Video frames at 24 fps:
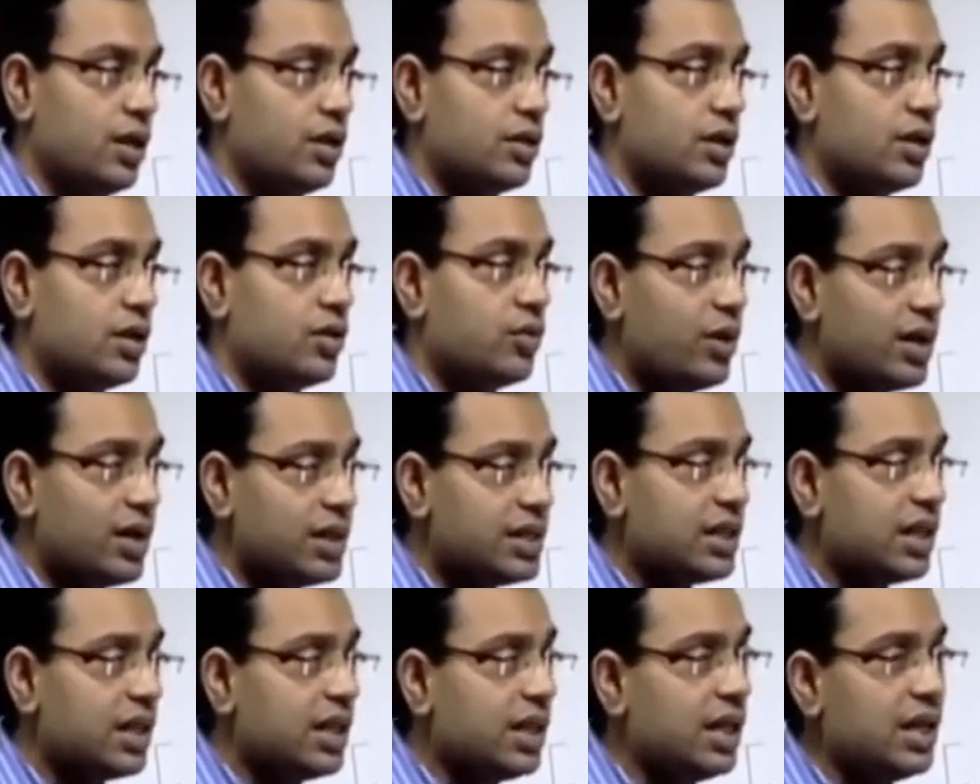The
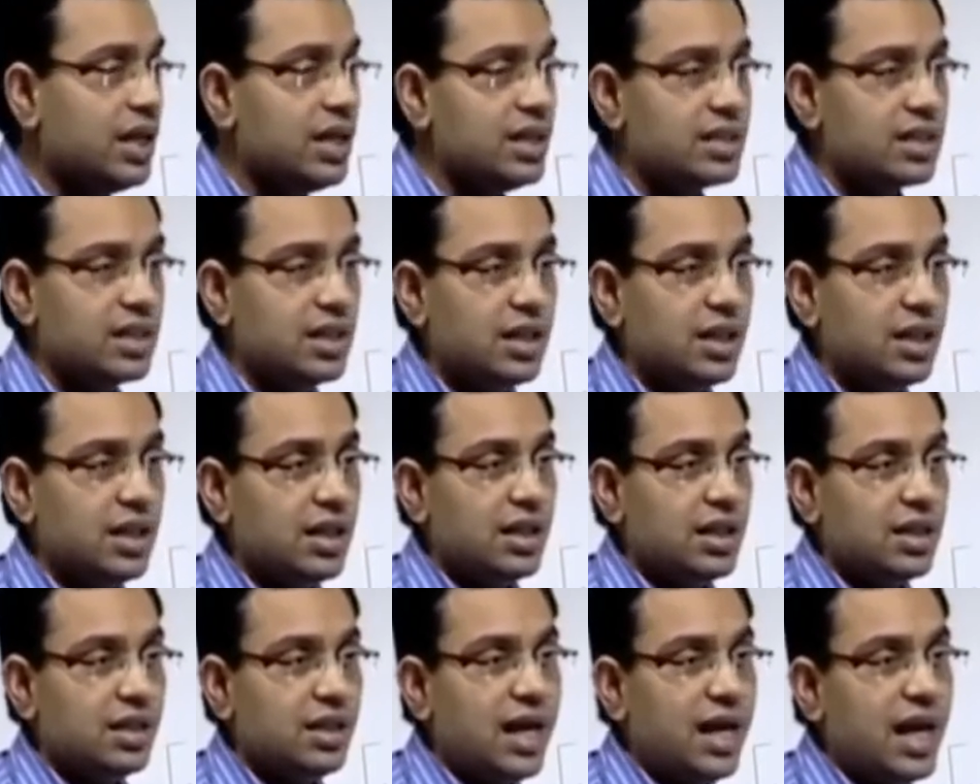question is
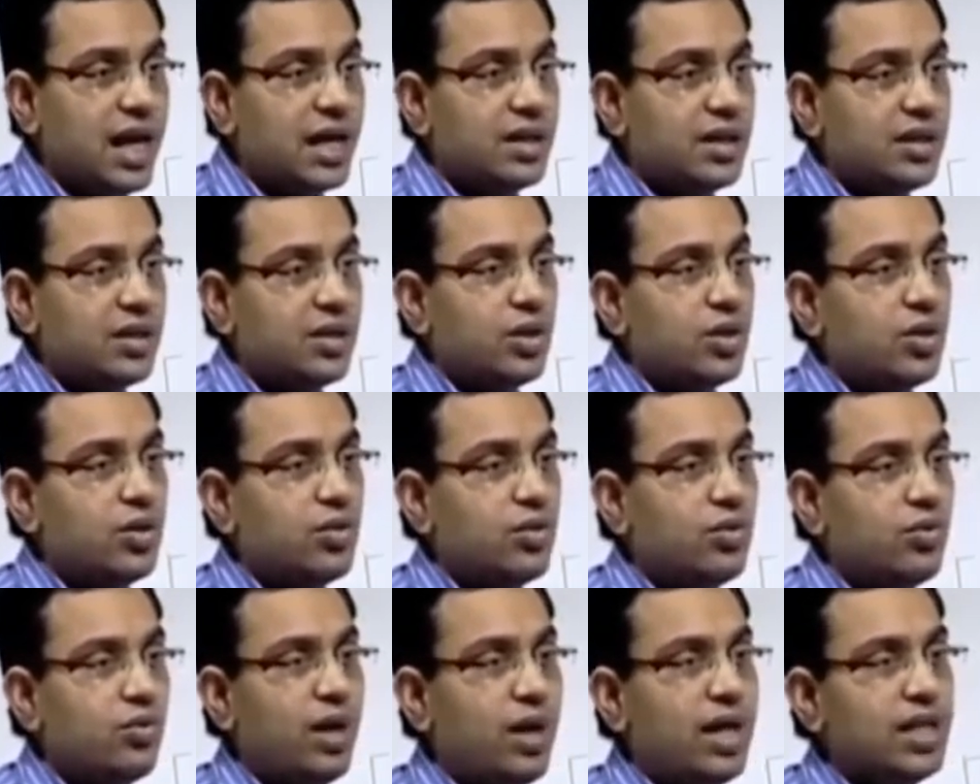that
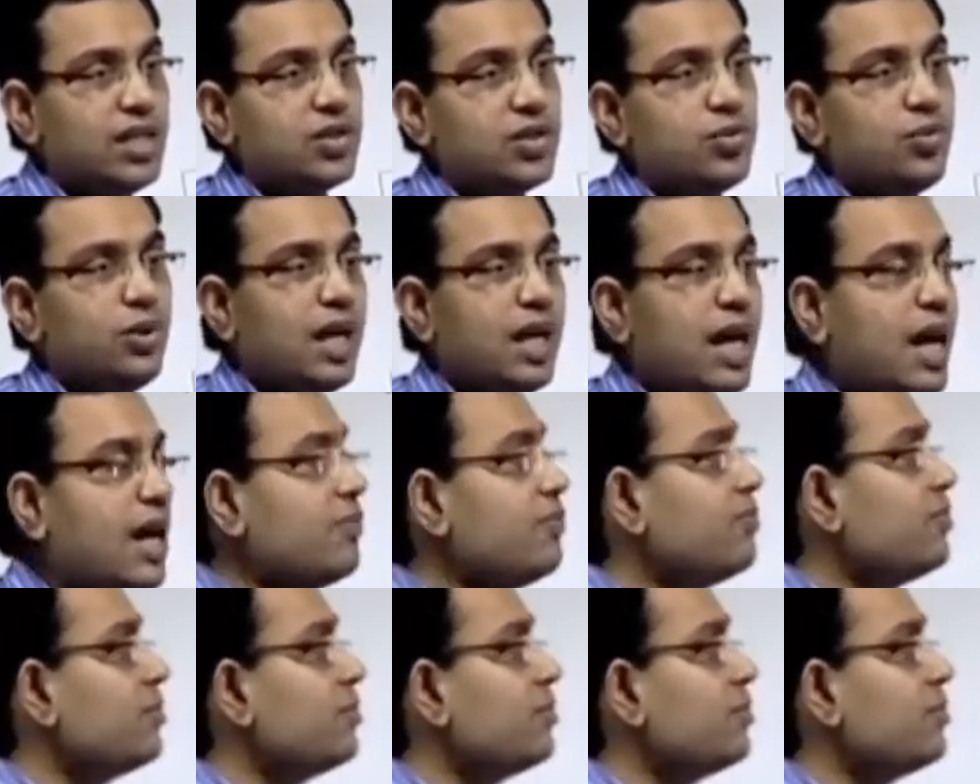once we have